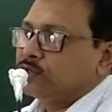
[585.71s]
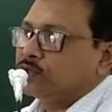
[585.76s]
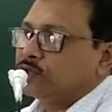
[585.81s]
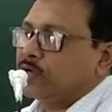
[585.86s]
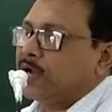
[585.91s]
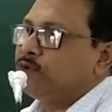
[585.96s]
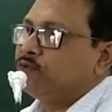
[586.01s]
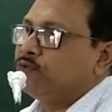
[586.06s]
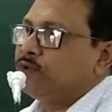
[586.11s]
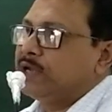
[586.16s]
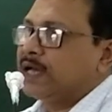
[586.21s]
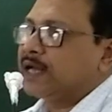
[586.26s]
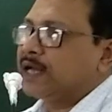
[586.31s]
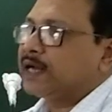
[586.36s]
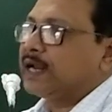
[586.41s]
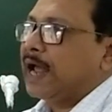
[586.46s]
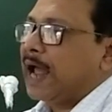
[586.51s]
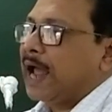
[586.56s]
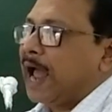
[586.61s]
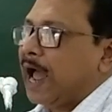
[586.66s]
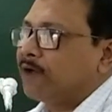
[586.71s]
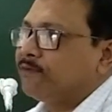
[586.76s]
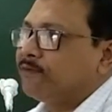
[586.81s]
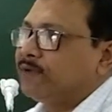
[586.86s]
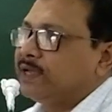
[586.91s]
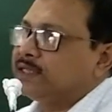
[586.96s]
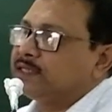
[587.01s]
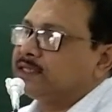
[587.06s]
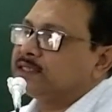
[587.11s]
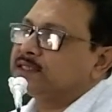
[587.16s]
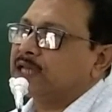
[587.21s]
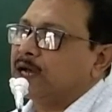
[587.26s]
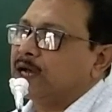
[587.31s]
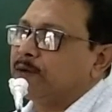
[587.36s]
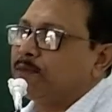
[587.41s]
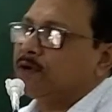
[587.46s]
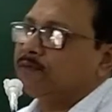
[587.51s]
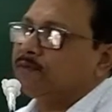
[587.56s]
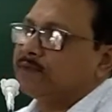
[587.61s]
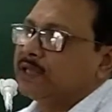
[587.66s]
So and we are having
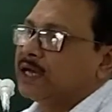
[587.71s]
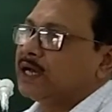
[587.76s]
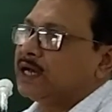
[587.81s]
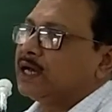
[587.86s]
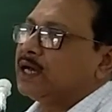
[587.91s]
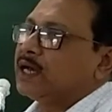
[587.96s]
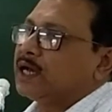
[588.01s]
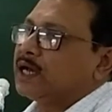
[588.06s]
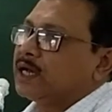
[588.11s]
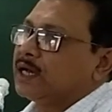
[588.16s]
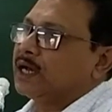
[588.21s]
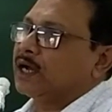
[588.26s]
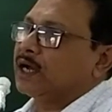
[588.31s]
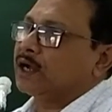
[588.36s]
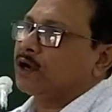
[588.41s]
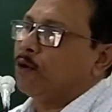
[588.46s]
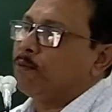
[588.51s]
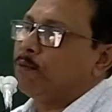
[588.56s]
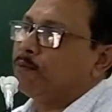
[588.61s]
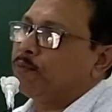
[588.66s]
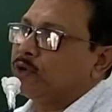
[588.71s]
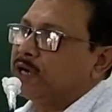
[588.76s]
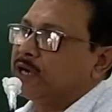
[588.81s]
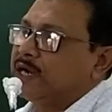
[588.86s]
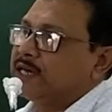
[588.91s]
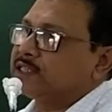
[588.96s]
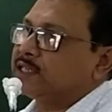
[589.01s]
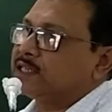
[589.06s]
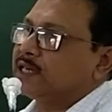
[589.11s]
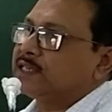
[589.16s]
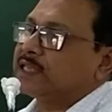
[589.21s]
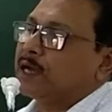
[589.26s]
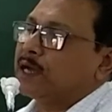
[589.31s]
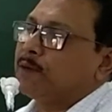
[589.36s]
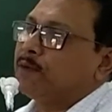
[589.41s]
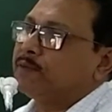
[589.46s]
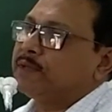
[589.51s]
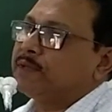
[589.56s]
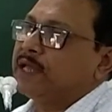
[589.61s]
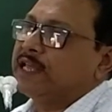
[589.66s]
some of the components and
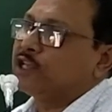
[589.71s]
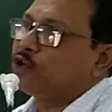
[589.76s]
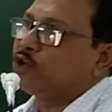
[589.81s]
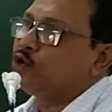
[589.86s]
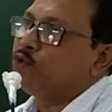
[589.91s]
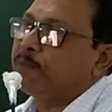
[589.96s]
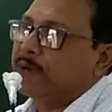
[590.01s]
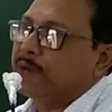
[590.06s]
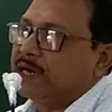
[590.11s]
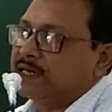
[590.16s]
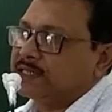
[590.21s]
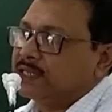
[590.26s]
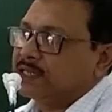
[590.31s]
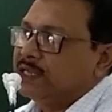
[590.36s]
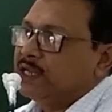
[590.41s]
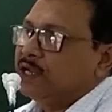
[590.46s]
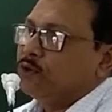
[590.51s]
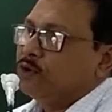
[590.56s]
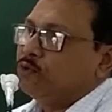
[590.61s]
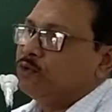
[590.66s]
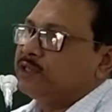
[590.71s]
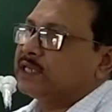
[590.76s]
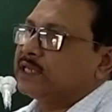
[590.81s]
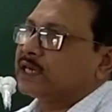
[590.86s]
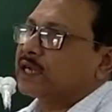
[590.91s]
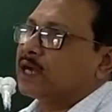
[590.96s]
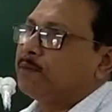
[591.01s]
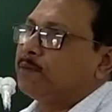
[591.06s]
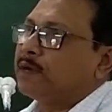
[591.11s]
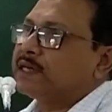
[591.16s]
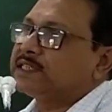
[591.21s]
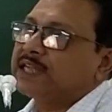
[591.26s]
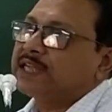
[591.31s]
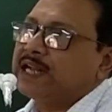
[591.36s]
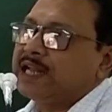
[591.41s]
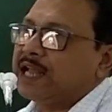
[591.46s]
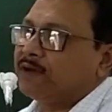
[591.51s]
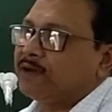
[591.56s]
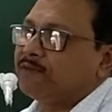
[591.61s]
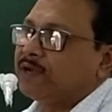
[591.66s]
some of the equipment which are
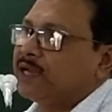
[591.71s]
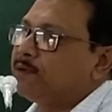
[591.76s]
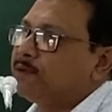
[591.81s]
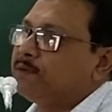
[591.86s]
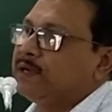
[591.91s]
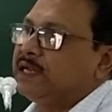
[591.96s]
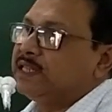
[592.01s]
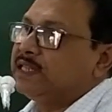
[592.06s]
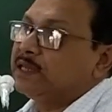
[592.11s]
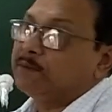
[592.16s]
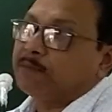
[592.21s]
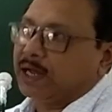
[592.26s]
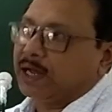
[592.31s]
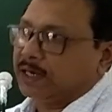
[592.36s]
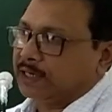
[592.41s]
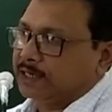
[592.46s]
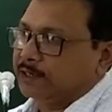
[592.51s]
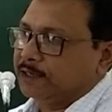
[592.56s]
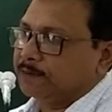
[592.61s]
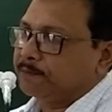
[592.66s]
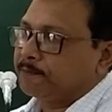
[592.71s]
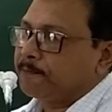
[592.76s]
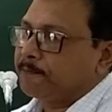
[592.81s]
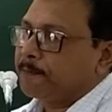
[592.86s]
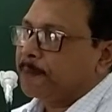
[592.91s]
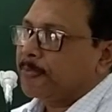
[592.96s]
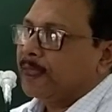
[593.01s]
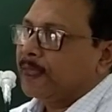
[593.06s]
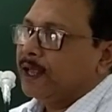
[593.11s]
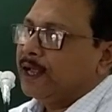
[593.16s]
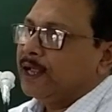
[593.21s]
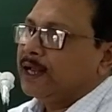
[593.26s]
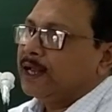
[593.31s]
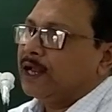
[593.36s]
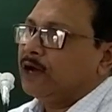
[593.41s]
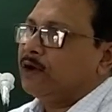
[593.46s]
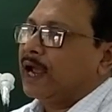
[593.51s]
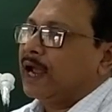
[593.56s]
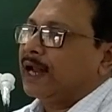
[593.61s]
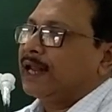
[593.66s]
commercially available in the market.
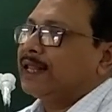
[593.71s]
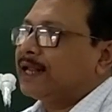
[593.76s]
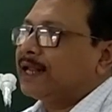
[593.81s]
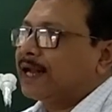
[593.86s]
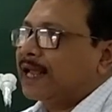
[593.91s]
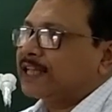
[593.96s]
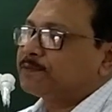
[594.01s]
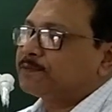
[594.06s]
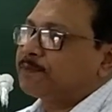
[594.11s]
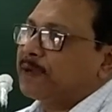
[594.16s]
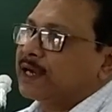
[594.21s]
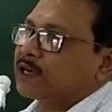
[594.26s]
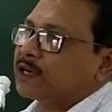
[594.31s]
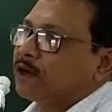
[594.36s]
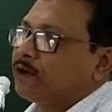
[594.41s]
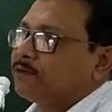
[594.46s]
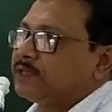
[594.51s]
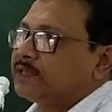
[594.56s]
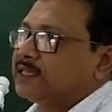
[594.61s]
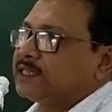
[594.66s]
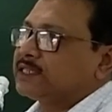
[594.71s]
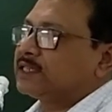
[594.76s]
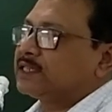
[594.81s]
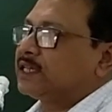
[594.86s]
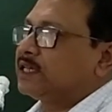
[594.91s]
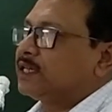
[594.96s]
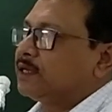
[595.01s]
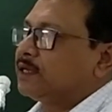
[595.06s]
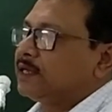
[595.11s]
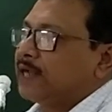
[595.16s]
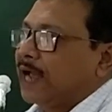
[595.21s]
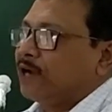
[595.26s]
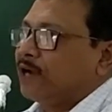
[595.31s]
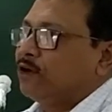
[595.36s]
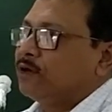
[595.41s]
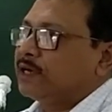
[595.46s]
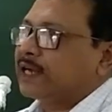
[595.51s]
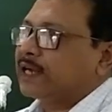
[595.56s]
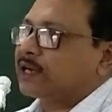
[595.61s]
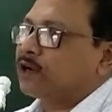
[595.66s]
Now another aspect of this
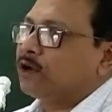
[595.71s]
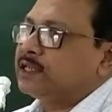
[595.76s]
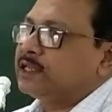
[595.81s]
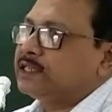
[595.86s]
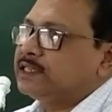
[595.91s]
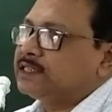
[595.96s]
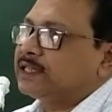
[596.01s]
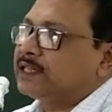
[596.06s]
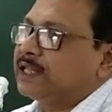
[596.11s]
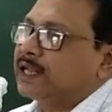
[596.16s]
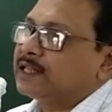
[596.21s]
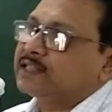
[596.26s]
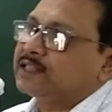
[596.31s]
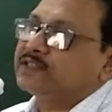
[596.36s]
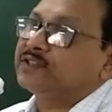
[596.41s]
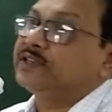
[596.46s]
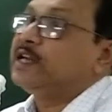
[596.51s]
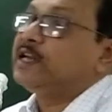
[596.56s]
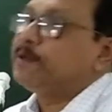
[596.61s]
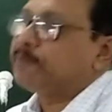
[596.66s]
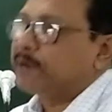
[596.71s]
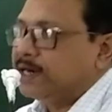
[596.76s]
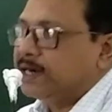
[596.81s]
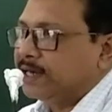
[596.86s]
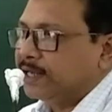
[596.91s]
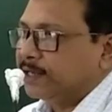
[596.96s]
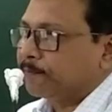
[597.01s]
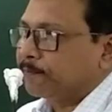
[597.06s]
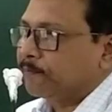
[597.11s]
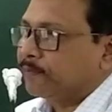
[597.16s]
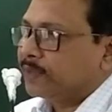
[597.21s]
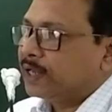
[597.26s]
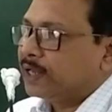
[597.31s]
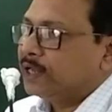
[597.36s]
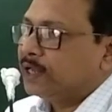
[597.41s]
nanotechnology is that the 3D printing.